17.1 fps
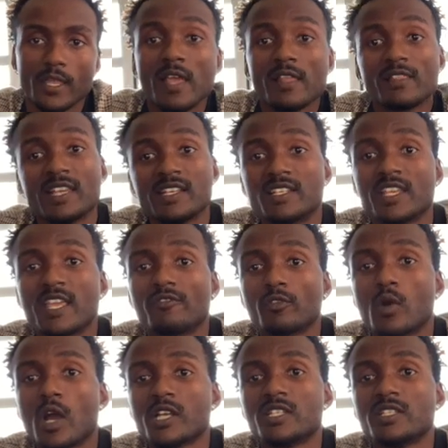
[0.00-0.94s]
Thanks again for
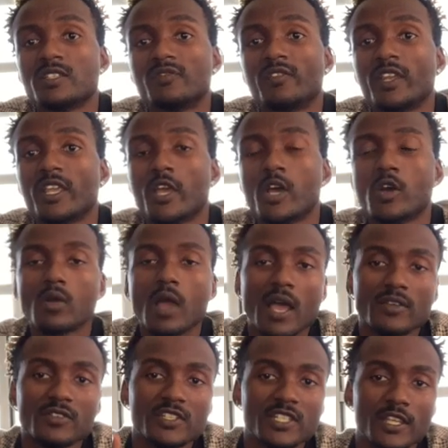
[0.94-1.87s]
watching this video.
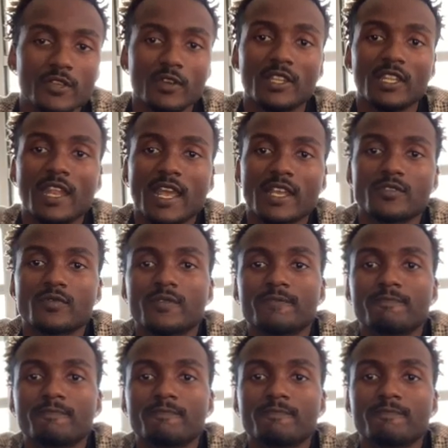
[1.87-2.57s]
I'll see you on the next one.